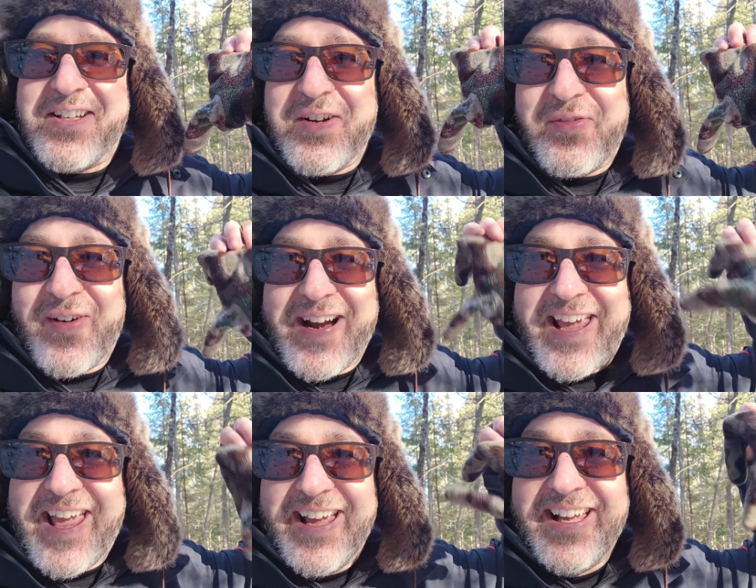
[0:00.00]
too
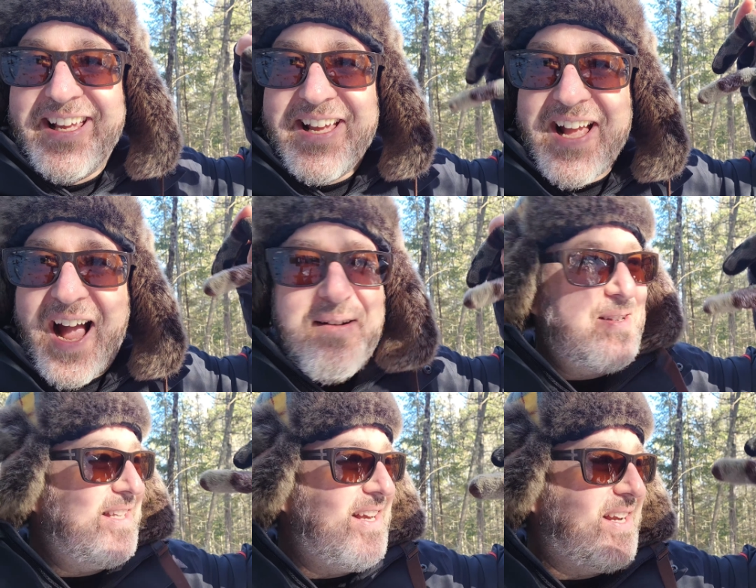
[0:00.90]
funny. I
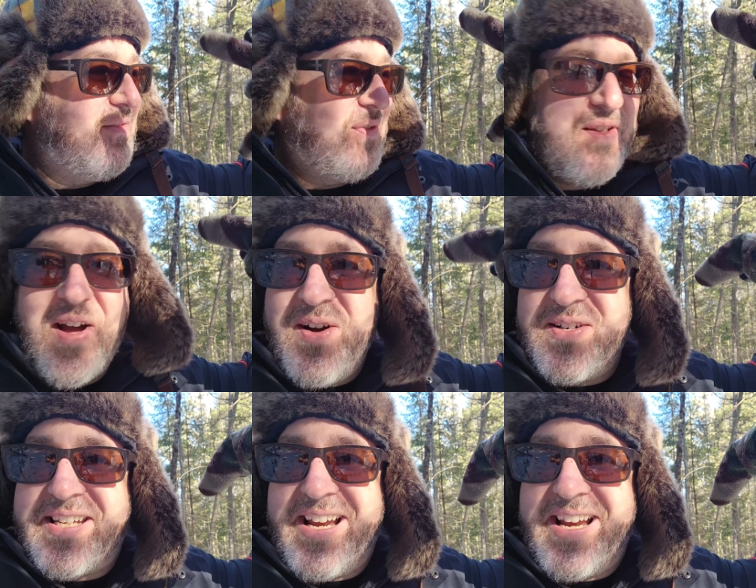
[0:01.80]
was looking for those.